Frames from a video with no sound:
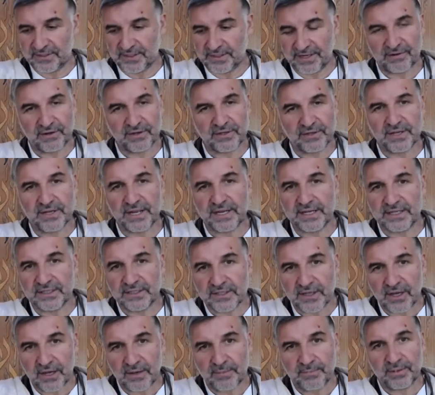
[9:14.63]
There are
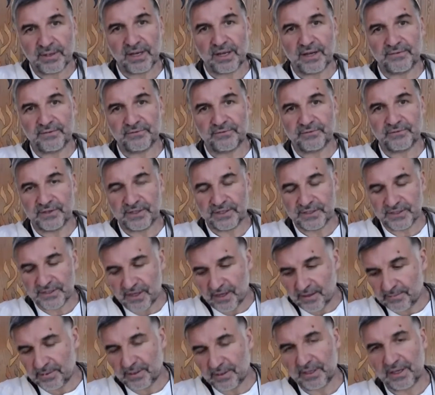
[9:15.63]
example after
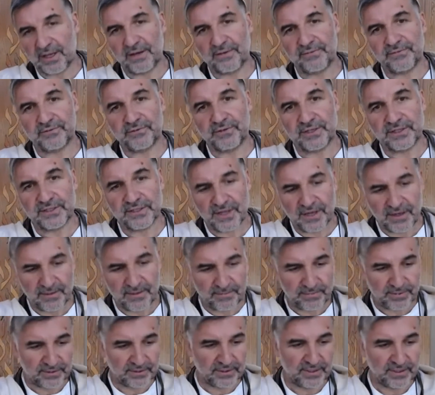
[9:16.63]
example after
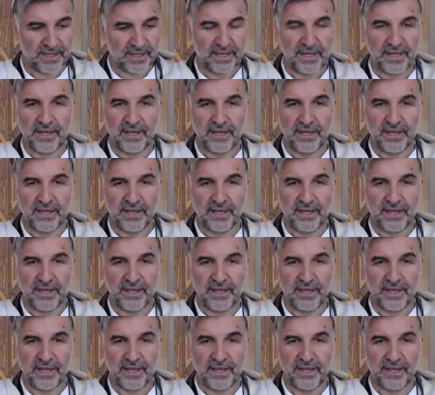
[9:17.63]
example